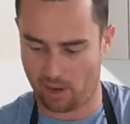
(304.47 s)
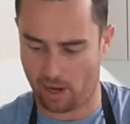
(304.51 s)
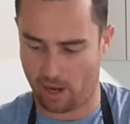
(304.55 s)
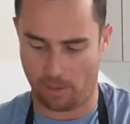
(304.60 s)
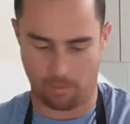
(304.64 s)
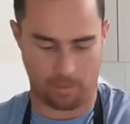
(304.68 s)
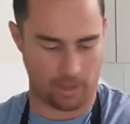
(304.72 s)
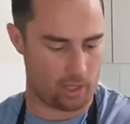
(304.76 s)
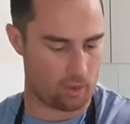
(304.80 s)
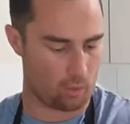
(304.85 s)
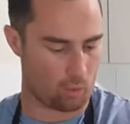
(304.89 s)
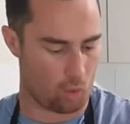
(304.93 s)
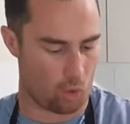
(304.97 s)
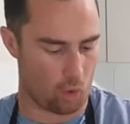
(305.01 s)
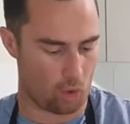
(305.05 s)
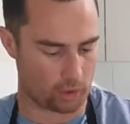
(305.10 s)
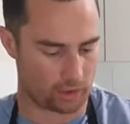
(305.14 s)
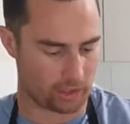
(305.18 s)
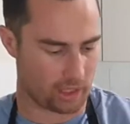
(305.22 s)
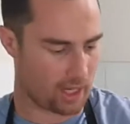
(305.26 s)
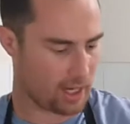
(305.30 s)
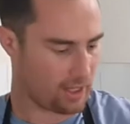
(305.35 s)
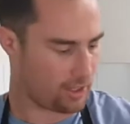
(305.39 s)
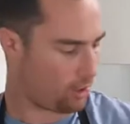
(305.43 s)
A bit of
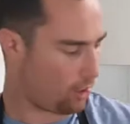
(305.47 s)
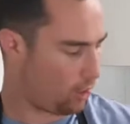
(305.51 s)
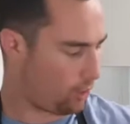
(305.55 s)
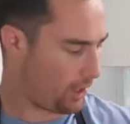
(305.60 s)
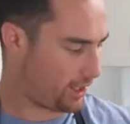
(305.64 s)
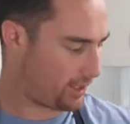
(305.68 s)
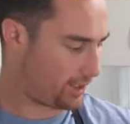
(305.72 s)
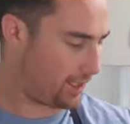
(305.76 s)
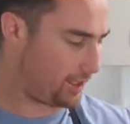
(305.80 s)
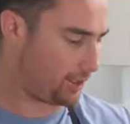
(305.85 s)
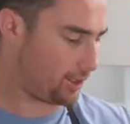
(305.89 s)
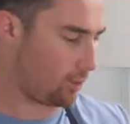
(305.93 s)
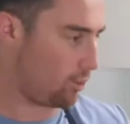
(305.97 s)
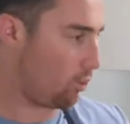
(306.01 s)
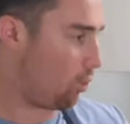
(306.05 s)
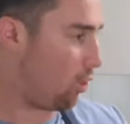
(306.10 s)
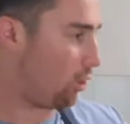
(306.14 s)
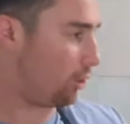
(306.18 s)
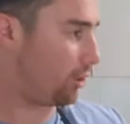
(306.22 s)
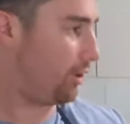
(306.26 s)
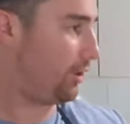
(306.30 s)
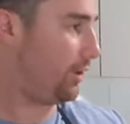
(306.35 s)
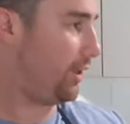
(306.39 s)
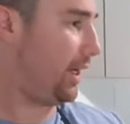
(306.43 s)
water. You always need some water
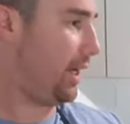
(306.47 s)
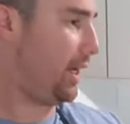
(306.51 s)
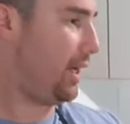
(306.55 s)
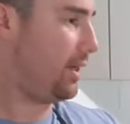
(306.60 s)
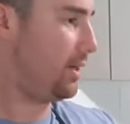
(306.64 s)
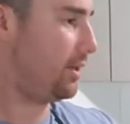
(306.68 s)
in there.